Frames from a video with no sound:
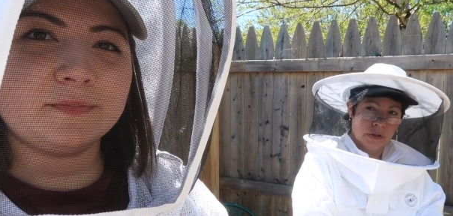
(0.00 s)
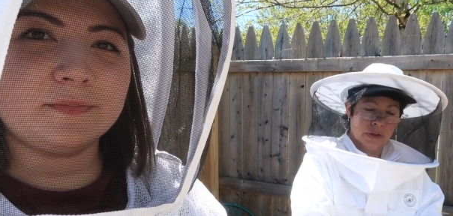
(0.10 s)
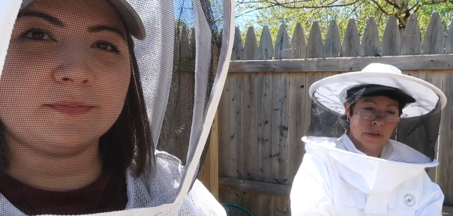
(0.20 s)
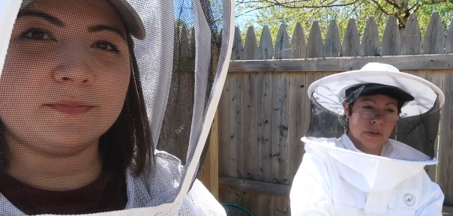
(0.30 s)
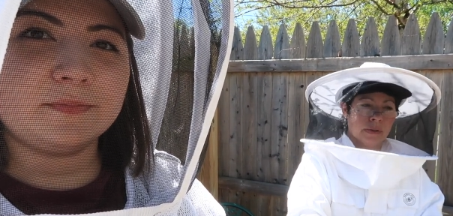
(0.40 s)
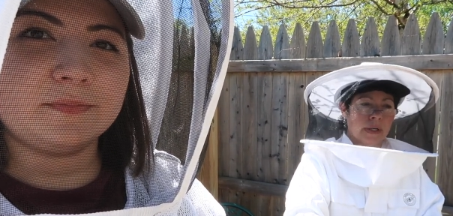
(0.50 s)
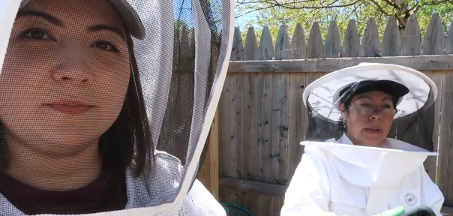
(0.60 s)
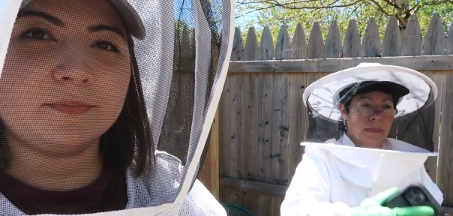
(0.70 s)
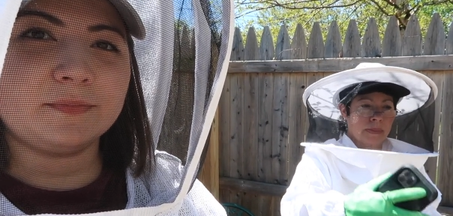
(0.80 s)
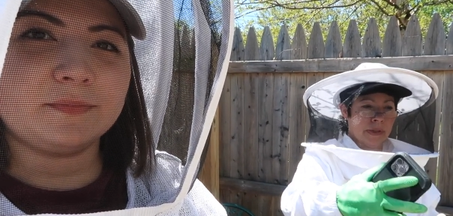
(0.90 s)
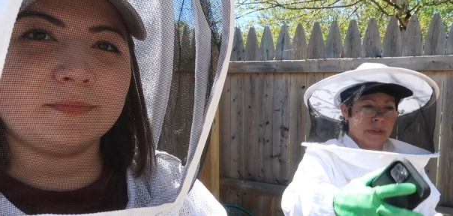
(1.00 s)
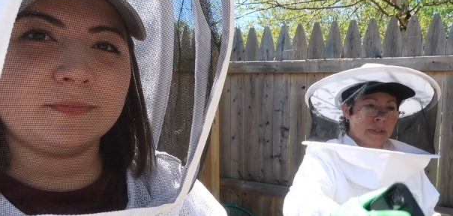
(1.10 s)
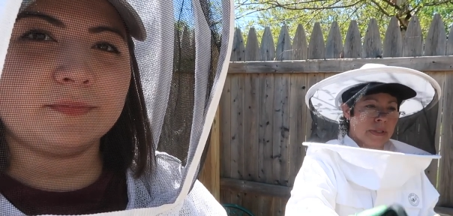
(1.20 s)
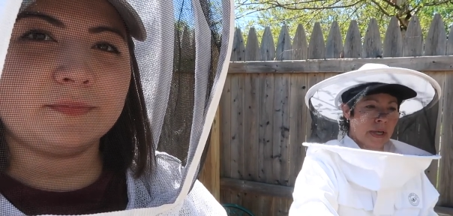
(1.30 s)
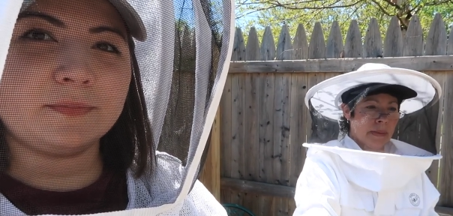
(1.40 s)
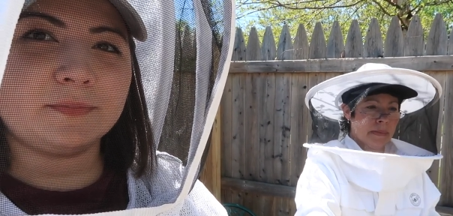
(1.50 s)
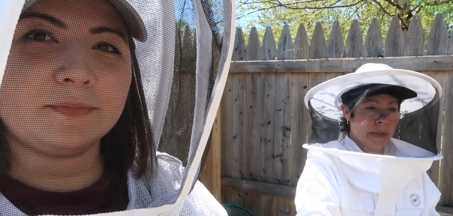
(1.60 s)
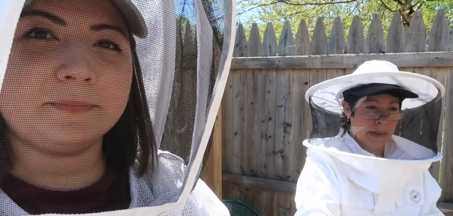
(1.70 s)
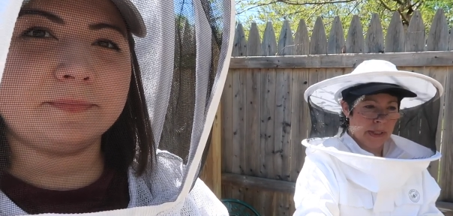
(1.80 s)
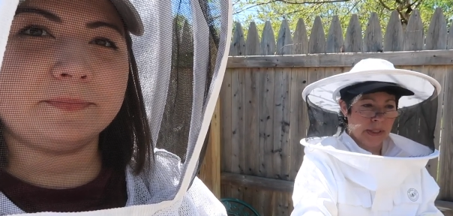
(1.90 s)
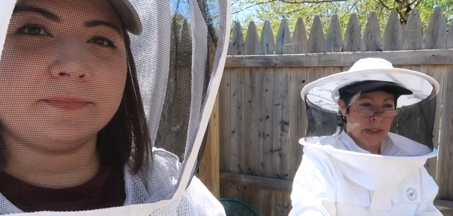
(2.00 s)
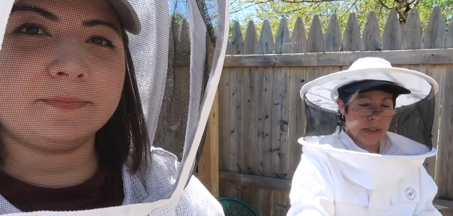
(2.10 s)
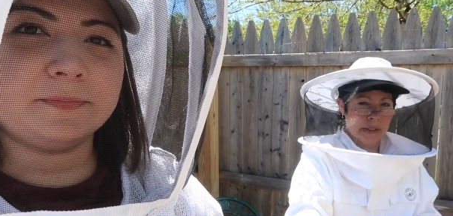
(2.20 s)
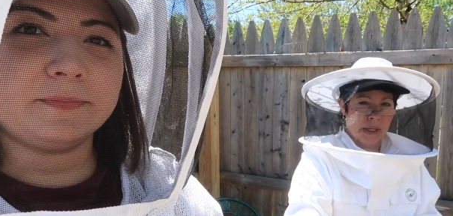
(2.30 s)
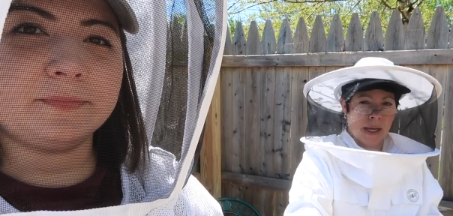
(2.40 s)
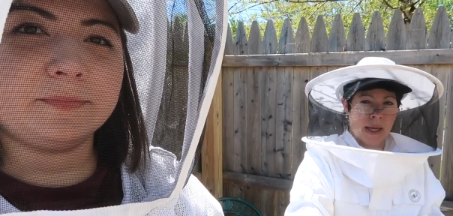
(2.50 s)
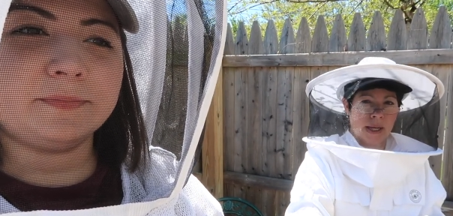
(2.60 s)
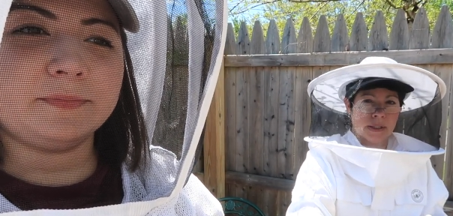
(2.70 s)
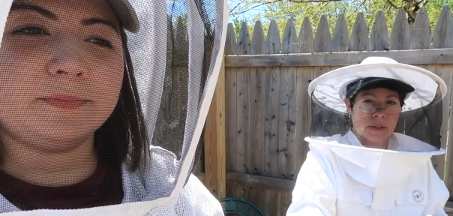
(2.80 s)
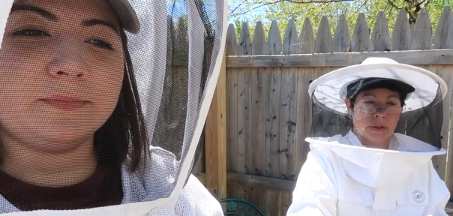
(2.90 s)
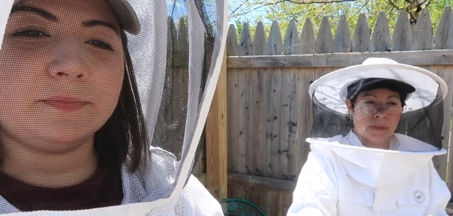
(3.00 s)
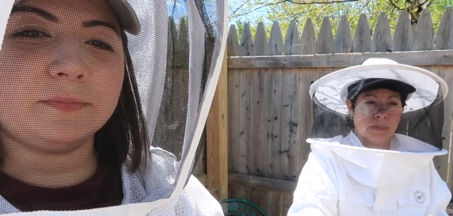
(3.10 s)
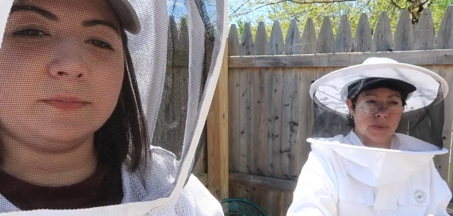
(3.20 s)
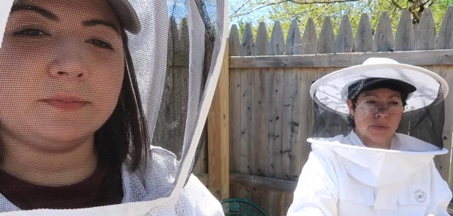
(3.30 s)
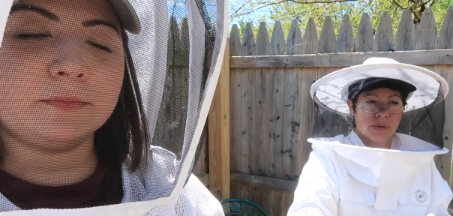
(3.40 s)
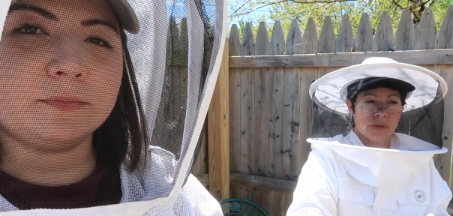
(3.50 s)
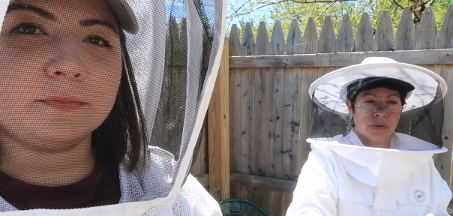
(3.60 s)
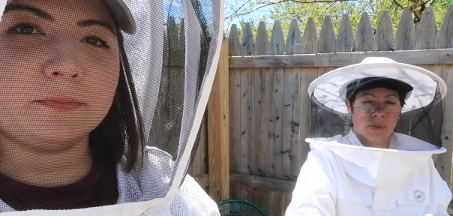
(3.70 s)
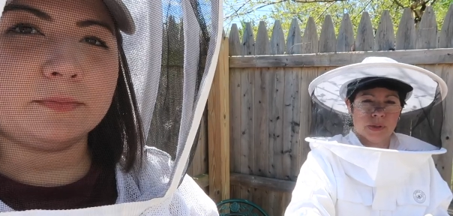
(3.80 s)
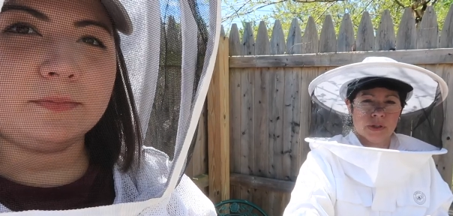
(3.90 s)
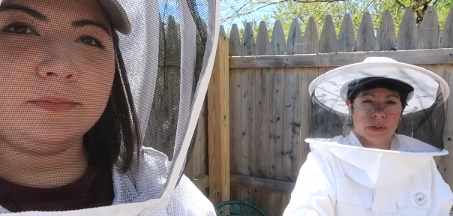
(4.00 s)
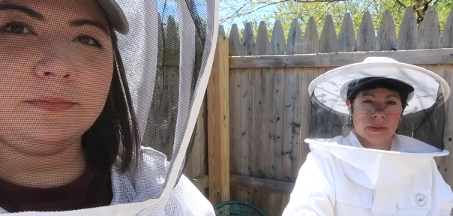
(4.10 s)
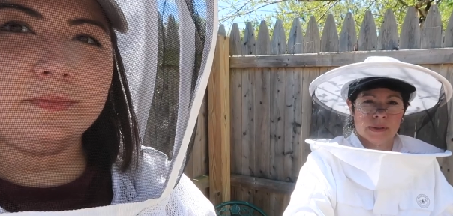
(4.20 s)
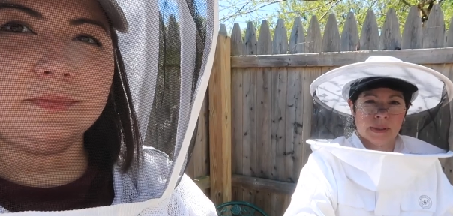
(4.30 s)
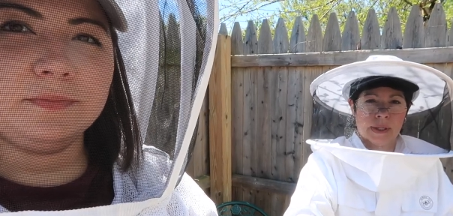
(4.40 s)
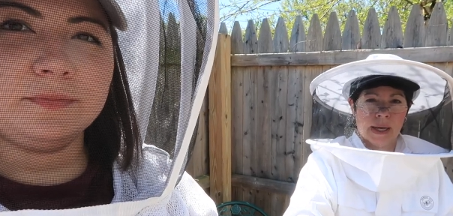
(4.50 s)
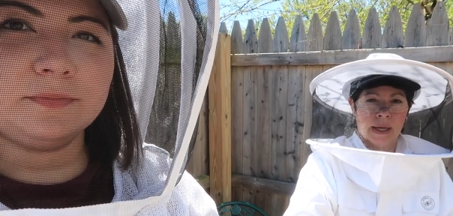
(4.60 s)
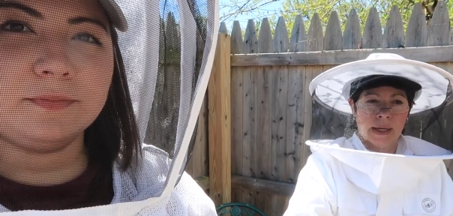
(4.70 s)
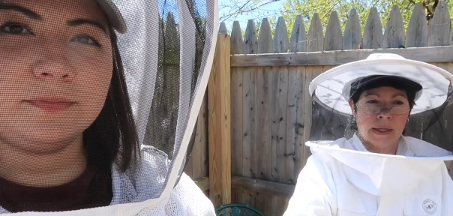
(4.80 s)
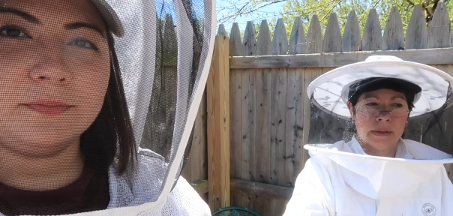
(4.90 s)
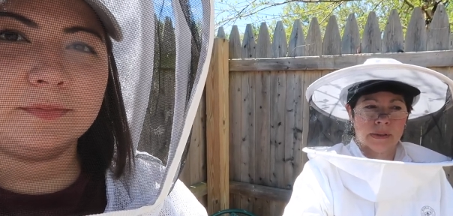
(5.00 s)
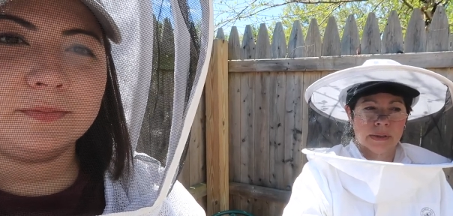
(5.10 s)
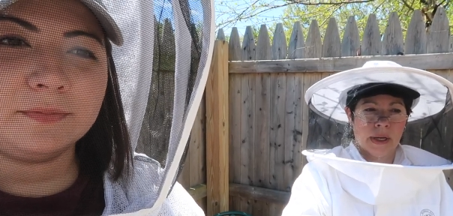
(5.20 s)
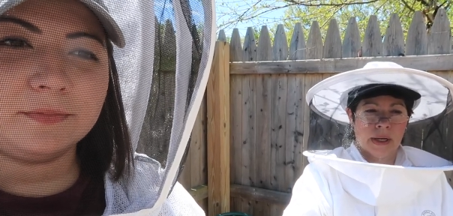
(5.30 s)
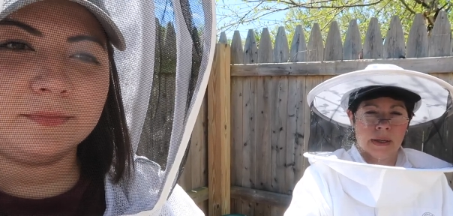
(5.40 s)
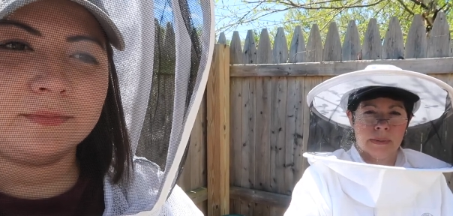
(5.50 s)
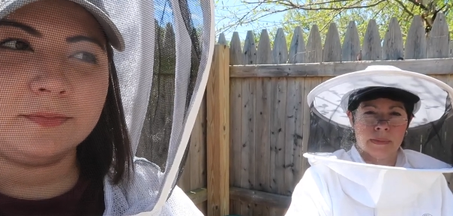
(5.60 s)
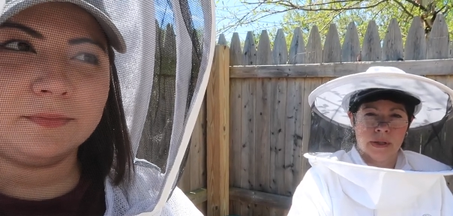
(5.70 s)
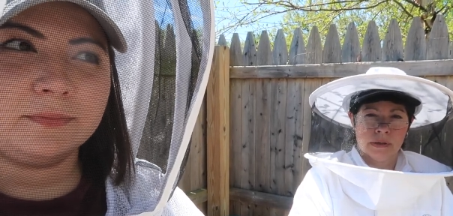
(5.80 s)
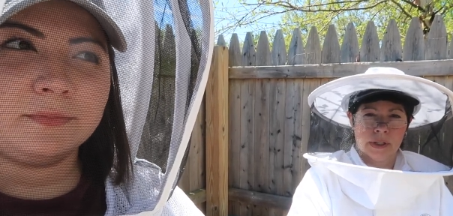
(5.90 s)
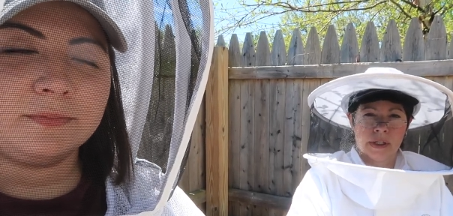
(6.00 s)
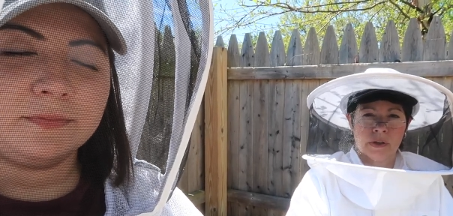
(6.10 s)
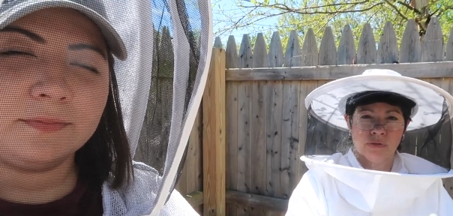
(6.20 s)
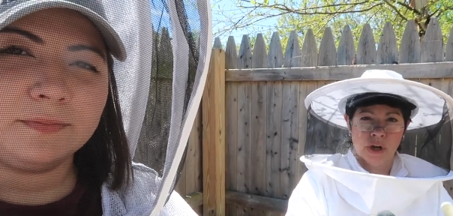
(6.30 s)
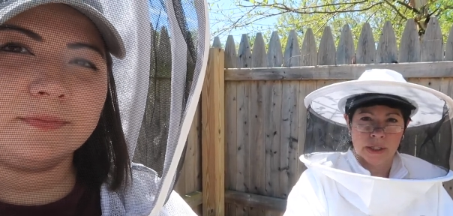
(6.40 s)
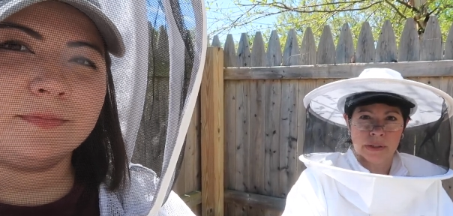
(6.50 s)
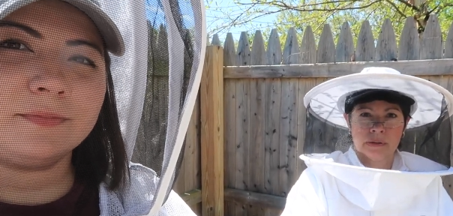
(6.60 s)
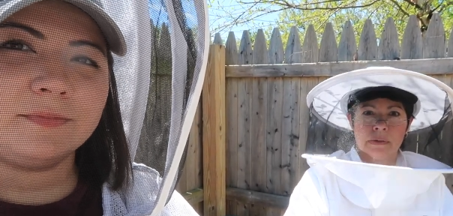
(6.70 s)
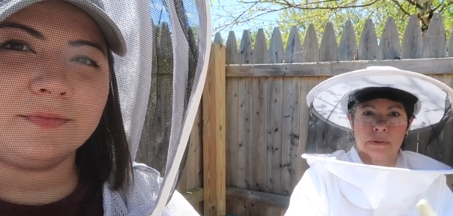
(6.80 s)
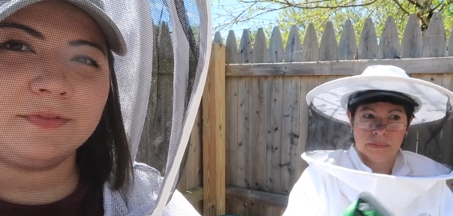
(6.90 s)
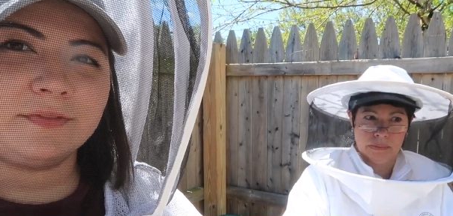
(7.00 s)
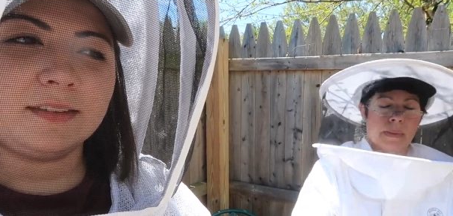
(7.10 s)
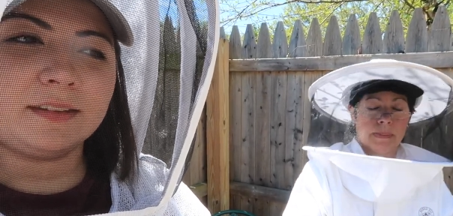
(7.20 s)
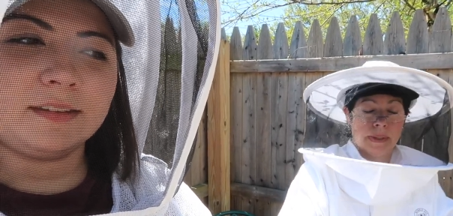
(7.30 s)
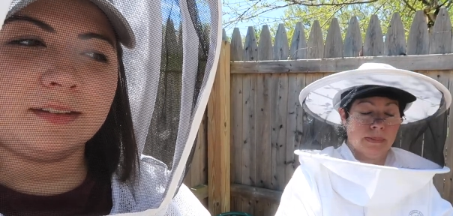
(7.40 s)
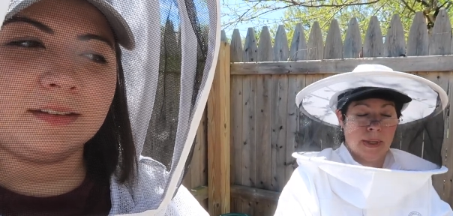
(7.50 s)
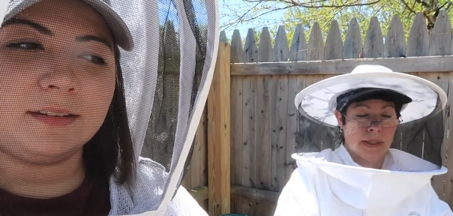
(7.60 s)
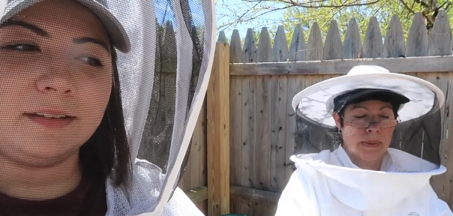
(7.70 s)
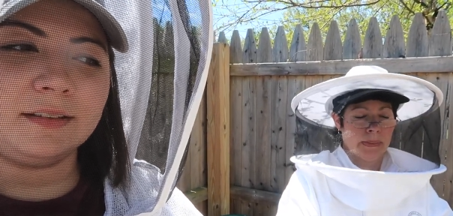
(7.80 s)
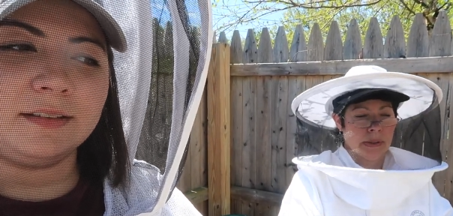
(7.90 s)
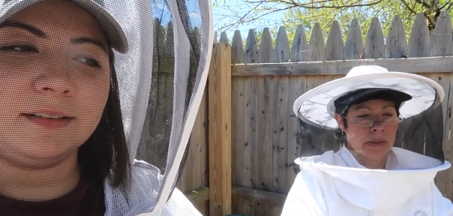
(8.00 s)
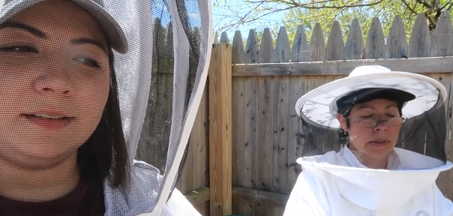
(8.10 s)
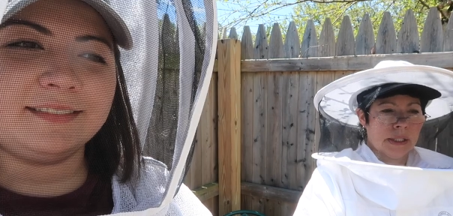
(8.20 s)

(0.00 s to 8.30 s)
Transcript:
Speaker 1: two, put some bees and brood, which is the eggs um, that are getting ready to be baby bees.